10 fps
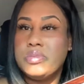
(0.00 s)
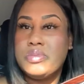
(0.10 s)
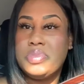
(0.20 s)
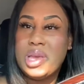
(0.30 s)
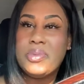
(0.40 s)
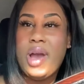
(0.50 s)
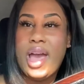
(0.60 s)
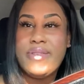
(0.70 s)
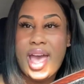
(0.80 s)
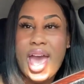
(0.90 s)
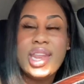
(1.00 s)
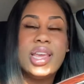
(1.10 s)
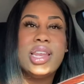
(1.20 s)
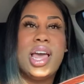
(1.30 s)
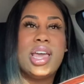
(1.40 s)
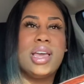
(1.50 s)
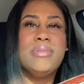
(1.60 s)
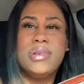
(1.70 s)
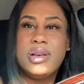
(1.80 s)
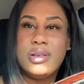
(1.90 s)
people have had it. Like
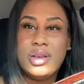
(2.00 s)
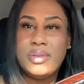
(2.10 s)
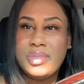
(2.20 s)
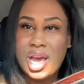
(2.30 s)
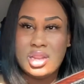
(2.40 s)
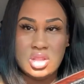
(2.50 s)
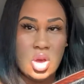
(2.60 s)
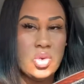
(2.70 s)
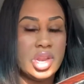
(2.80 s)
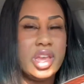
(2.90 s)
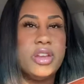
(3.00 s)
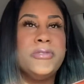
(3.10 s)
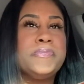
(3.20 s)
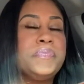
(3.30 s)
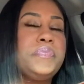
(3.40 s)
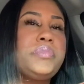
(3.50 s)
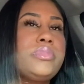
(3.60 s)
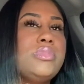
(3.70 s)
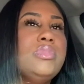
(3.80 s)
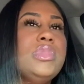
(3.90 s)
I'm not alone here.
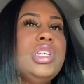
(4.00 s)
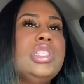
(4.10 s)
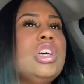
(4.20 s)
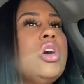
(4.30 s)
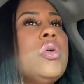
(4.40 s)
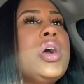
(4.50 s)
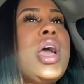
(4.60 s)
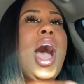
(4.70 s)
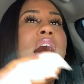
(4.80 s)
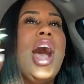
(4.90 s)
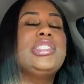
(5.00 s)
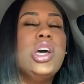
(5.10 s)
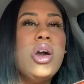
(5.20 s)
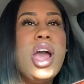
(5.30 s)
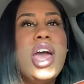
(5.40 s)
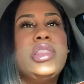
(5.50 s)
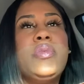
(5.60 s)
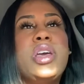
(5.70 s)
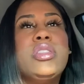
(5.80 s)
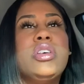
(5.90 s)
So I told her I had the
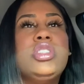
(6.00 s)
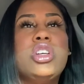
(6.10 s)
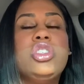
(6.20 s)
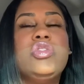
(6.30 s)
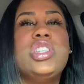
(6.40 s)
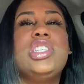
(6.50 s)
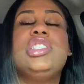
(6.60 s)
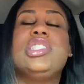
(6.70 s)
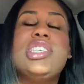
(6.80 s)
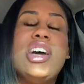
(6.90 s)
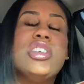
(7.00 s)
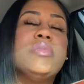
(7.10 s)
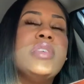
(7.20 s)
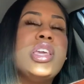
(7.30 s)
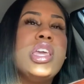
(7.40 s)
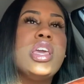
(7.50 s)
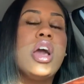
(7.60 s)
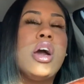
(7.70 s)
weight loss surgery. She tells me